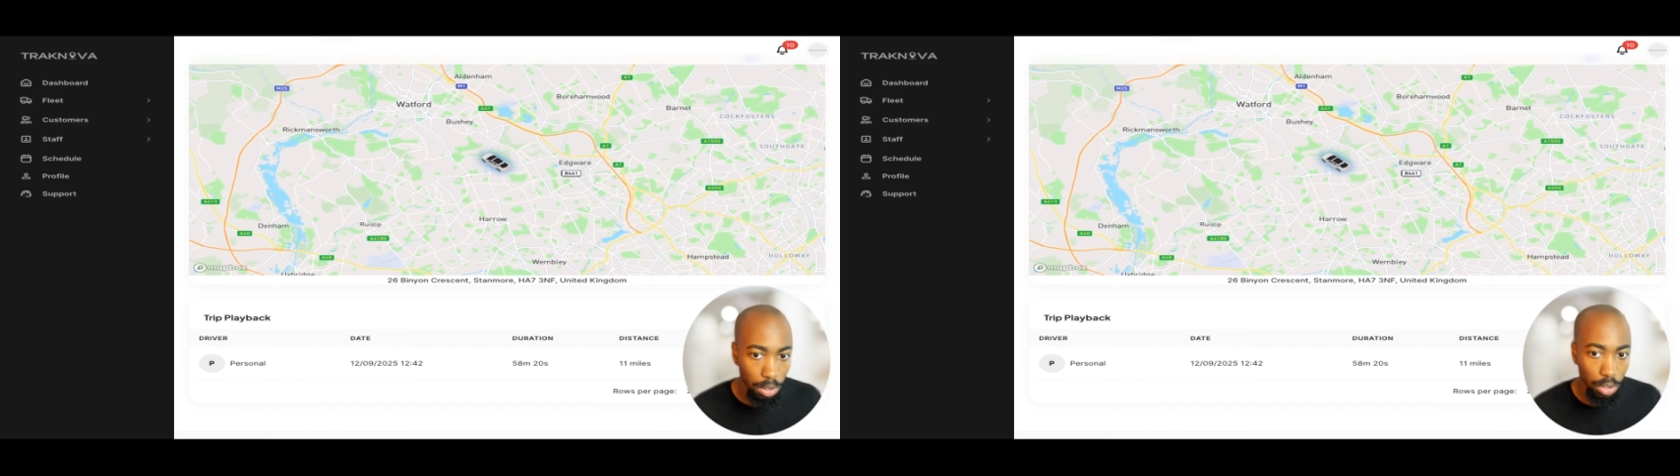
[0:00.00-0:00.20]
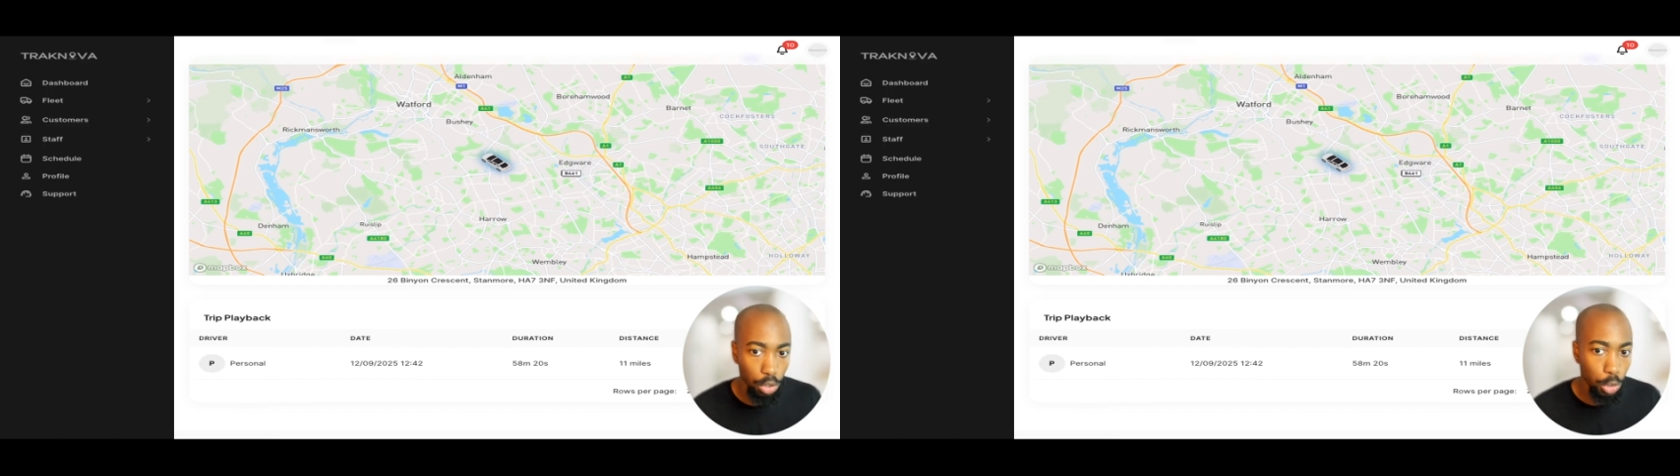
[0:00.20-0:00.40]

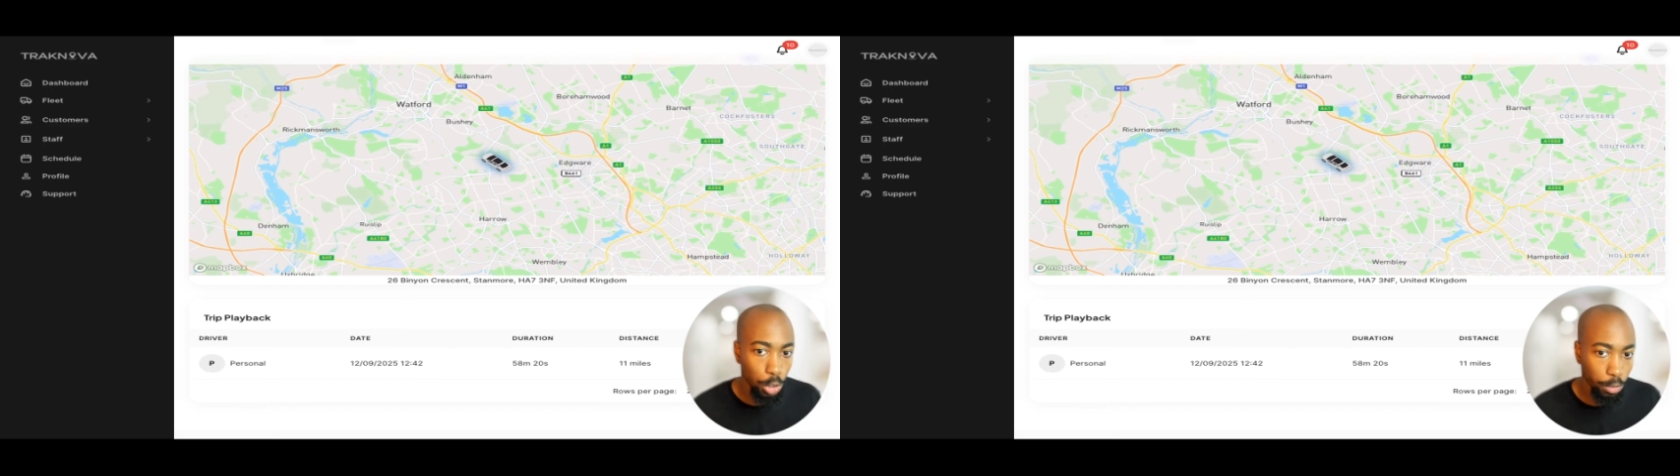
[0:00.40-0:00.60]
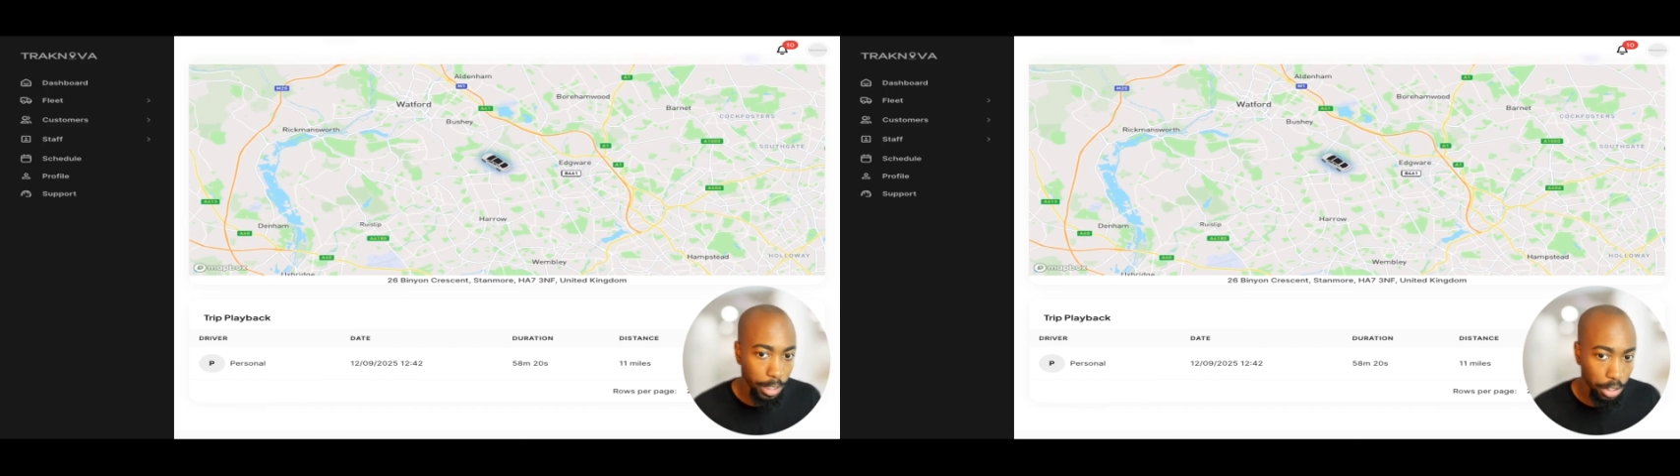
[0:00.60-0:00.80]
the
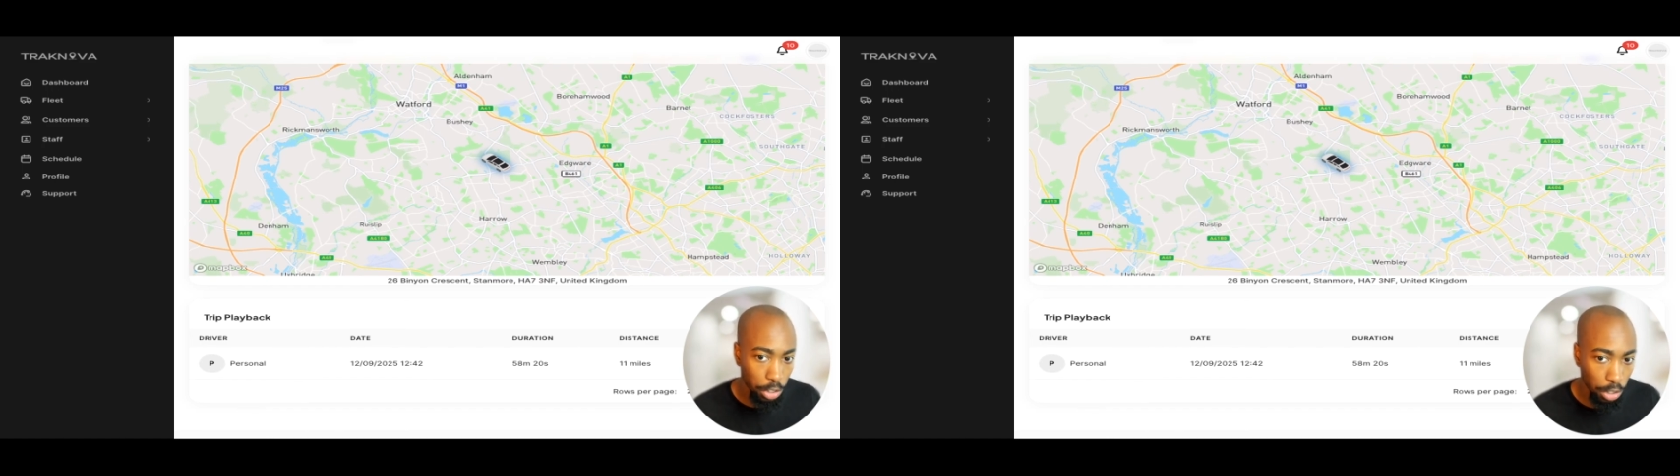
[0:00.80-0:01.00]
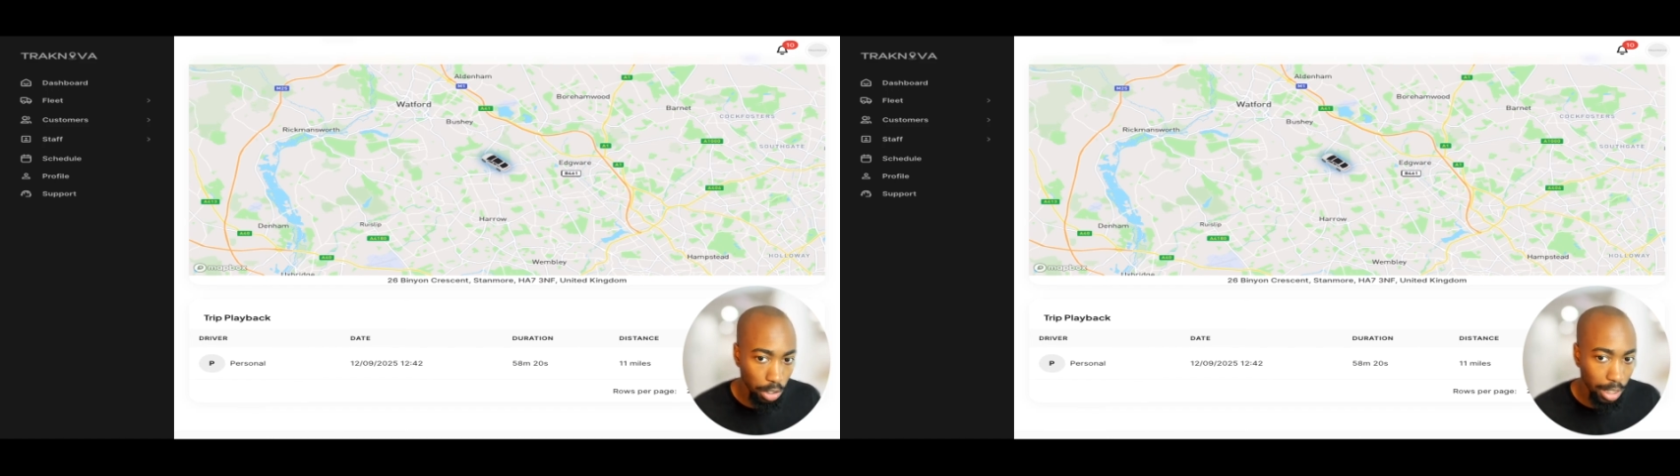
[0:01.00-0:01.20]

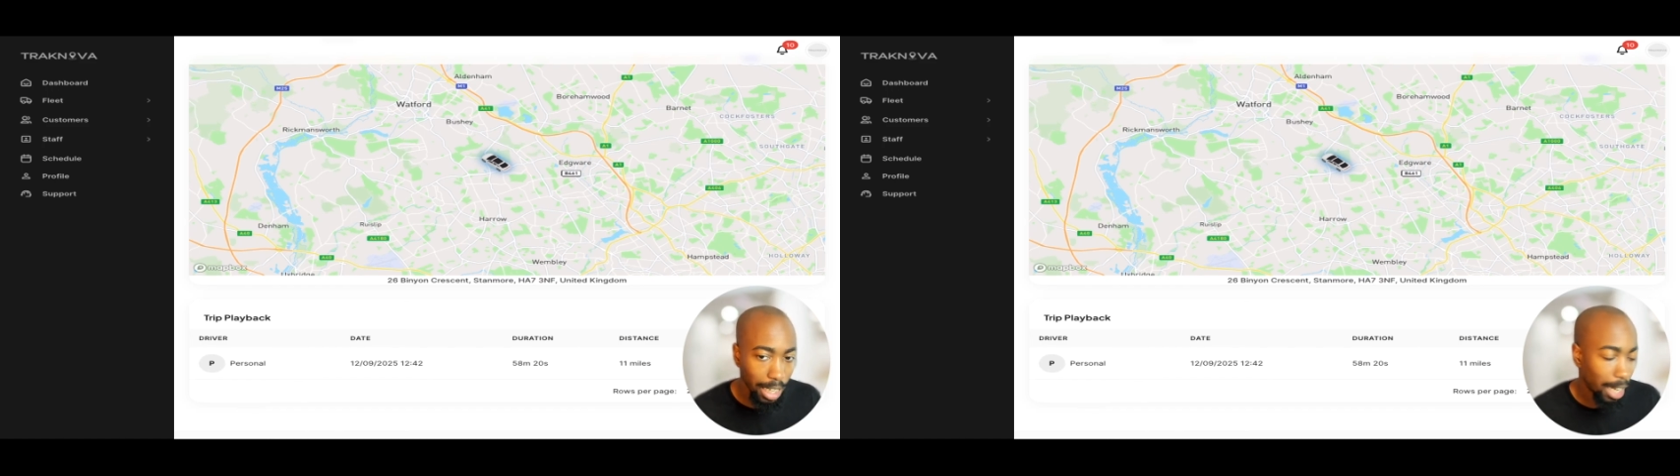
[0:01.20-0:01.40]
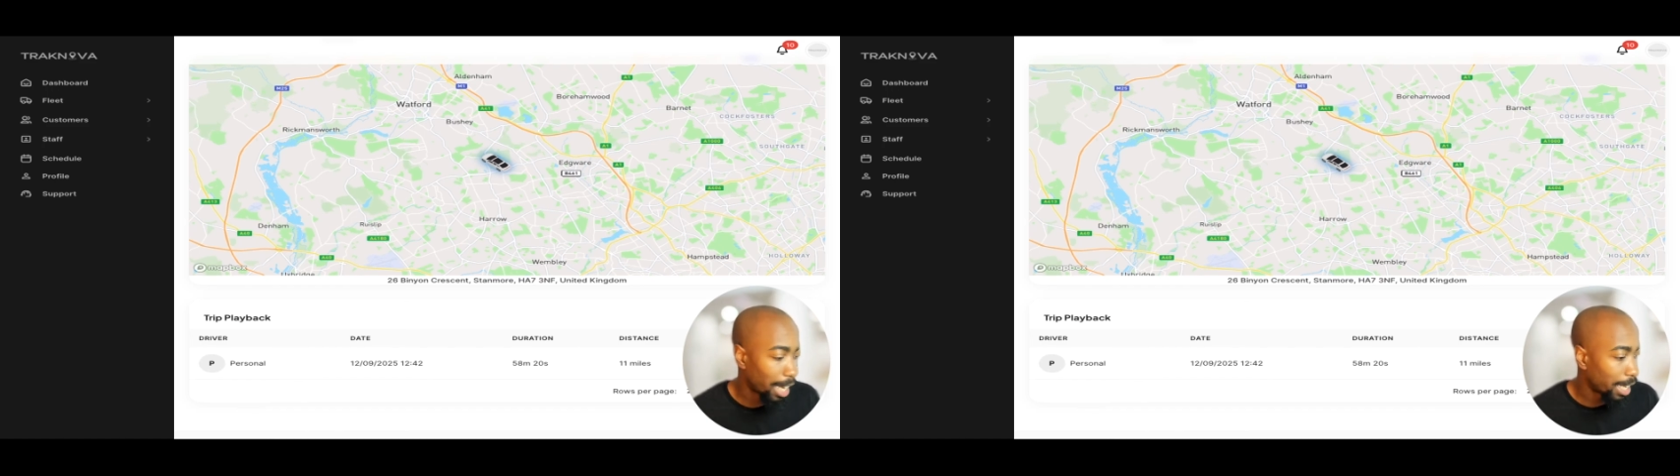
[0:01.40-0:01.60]
duration,
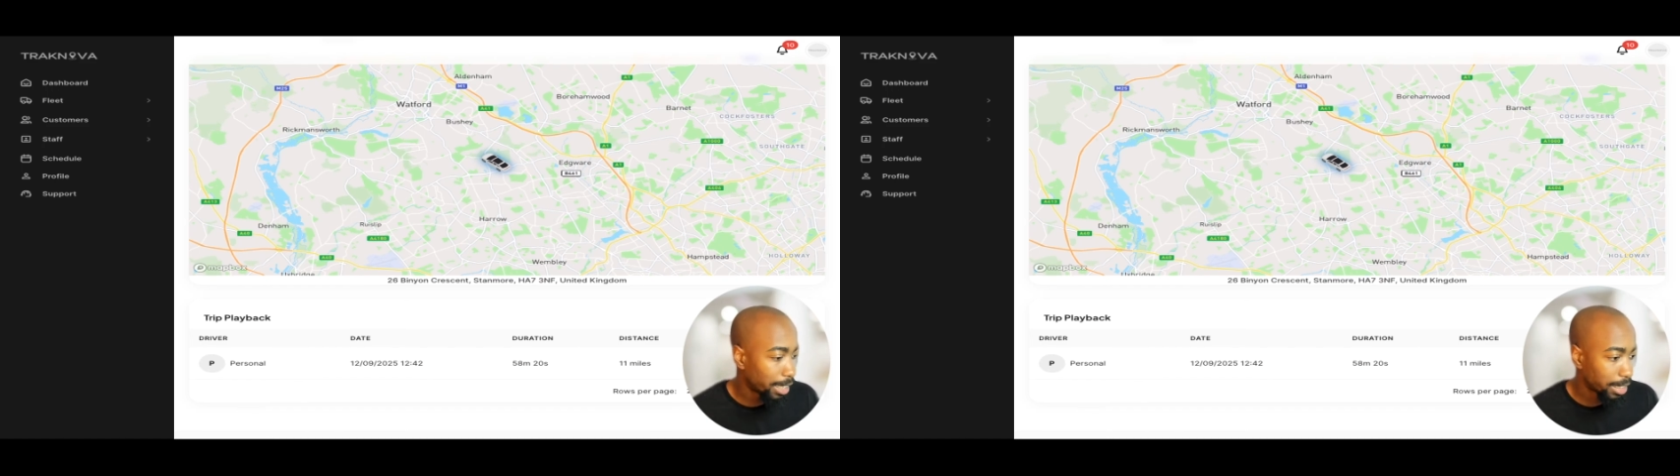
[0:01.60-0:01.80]
and the